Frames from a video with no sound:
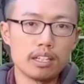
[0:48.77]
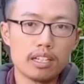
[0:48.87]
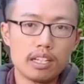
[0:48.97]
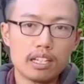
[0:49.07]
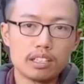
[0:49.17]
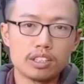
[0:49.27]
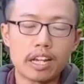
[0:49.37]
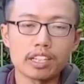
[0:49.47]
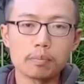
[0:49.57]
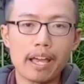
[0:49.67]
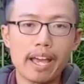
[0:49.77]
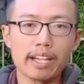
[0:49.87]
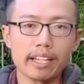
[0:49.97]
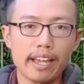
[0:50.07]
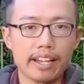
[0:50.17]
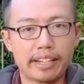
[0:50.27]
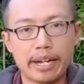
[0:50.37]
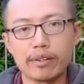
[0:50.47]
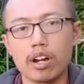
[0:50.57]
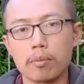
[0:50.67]
checked bag and carry-on
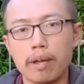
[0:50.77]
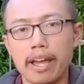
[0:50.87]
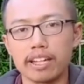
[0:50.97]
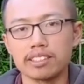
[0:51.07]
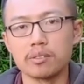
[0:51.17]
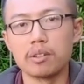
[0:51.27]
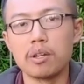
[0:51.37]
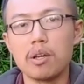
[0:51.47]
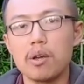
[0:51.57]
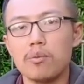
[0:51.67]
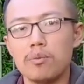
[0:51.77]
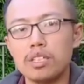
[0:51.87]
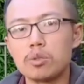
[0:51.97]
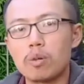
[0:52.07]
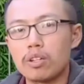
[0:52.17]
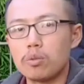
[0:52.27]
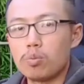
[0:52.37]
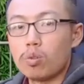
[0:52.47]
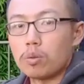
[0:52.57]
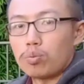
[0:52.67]
bags. Reason why you want to
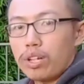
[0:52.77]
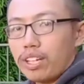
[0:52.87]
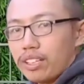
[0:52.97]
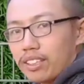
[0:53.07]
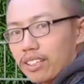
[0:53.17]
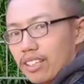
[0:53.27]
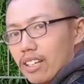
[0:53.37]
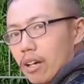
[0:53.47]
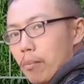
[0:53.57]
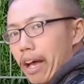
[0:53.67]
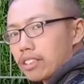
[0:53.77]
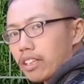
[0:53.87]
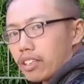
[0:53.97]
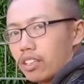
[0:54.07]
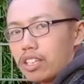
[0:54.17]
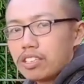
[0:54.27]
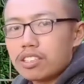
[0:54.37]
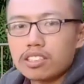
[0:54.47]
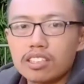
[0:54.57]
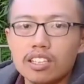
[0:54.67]
bring bags like this
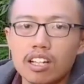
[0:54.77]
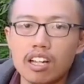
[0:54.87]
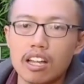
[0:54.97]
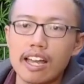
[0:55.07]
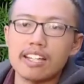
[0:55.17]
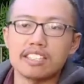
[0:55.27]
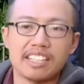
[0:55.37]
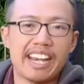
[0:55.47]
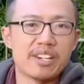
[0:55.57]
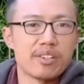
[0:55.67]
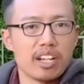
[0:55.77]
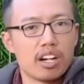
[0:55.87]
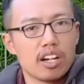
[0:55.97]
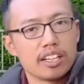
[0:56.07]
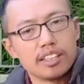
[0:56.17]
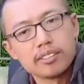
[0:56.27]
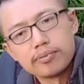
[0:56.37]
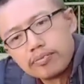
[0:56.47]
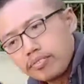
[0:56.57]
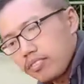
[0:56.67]
as a carry-on,
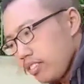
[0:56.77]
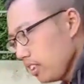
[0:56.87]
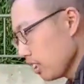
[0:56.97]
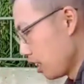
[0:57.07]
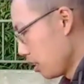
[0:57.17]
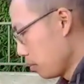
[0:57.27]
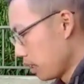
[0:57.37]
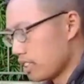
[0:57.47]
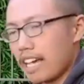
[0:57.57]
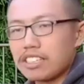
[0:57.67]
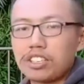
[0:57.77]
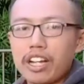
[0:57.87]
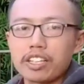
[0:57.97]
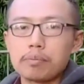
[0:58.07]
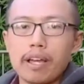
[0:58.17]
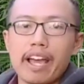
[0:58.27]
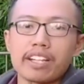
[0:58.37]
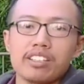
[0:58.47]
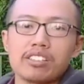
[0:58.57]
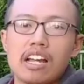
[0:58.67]
because as a checked bag, there's a
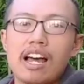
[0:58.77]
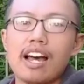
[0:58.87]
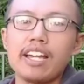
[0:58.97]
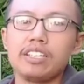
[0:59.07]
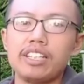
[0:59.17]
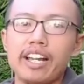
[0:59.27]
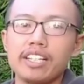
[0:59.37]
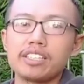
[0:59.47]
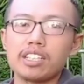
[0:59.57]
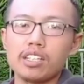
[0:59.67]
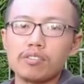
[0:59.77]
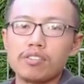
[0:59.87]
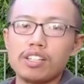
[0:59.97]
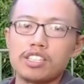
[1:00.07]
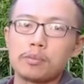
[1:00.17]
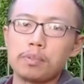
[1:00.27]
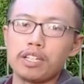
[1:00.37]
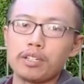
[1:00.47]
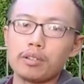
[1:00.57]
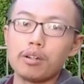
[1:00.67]
high chance of this being
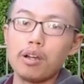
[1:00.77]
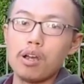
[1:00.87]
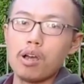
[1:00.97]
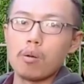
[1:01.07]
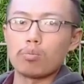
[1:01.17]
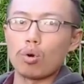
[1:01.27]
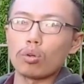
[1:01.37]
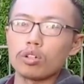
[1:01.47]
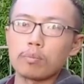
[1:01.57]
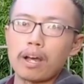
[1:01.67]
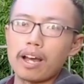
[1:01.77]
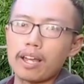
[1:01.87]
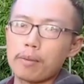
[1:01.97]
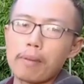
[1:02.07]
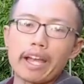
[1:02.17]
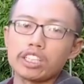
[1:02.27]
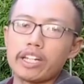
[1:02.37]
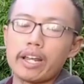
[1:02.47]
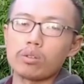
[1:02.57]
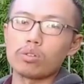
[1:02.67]
broken by baggage
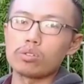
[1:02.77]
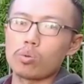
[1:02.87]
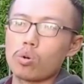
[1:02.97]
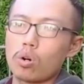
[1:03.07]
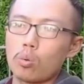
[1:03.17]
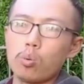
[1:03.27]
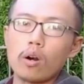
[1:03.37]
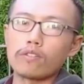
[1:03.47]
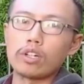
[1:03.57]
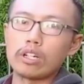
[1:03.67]
handlers or whoever else